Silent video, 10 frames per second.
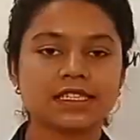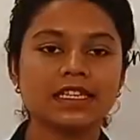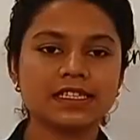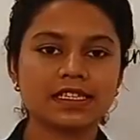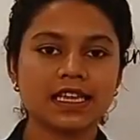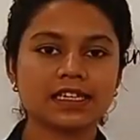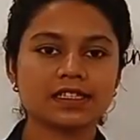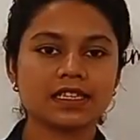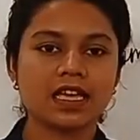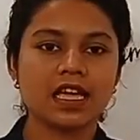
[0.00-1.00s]
insects
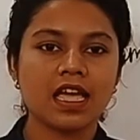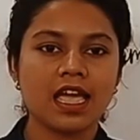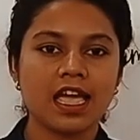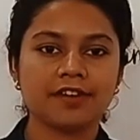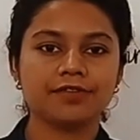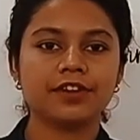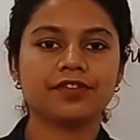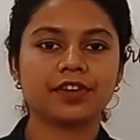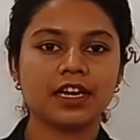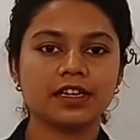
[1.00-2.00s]
have
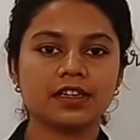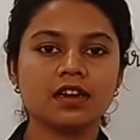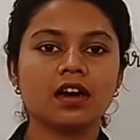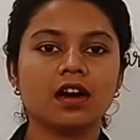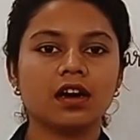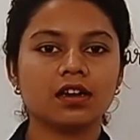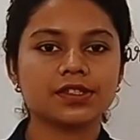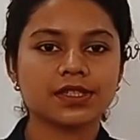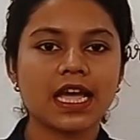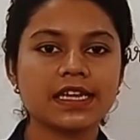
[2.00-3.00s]
different
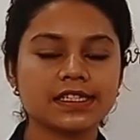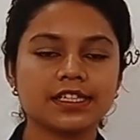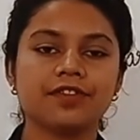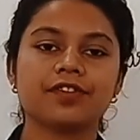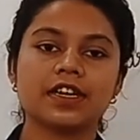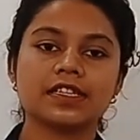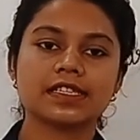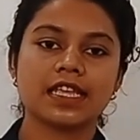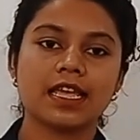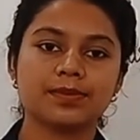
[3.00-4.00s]
size, different
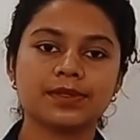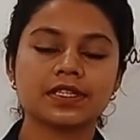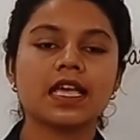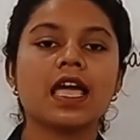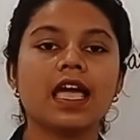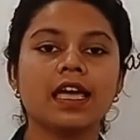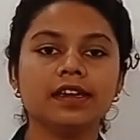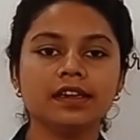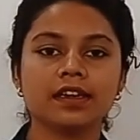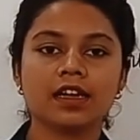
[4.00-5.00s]
shapes and
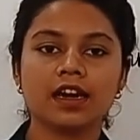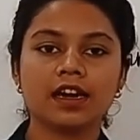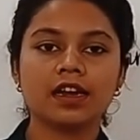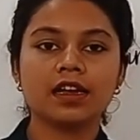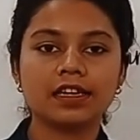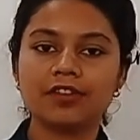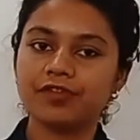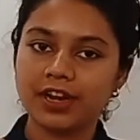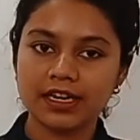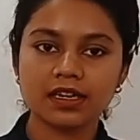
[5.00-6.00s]

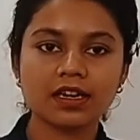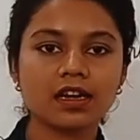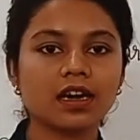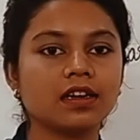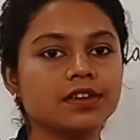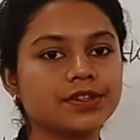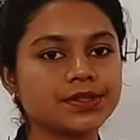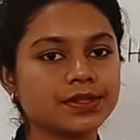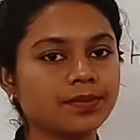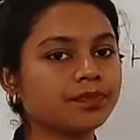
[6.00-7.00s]
different
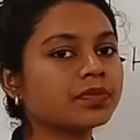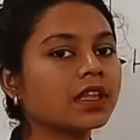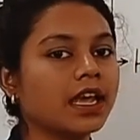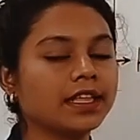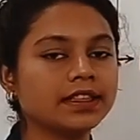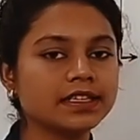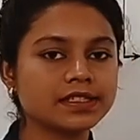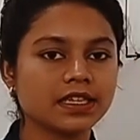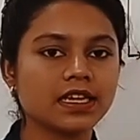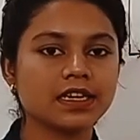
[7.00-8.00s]
colors. And this
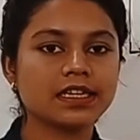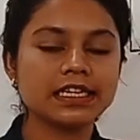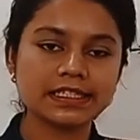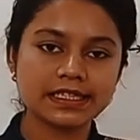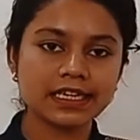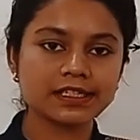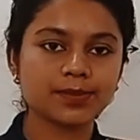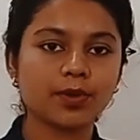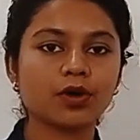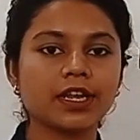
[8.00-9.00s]
insect's
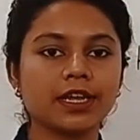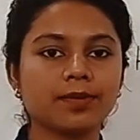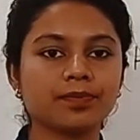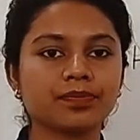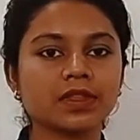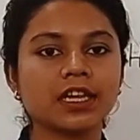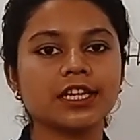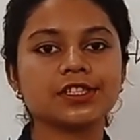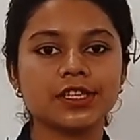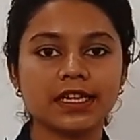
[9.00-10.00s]
body, it
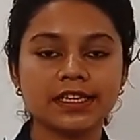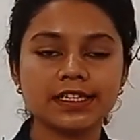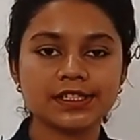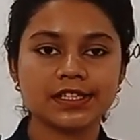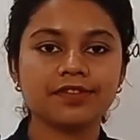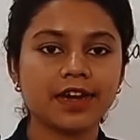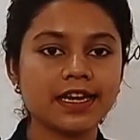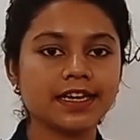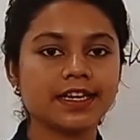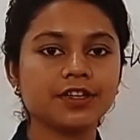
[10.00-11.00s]
is divided
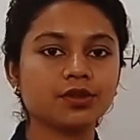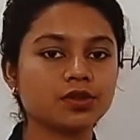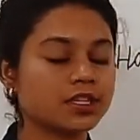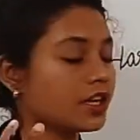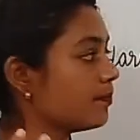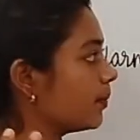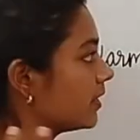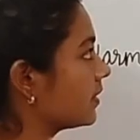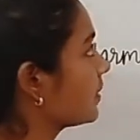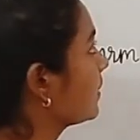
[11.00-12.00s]
into three
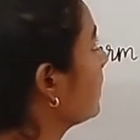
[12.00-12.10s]
parts.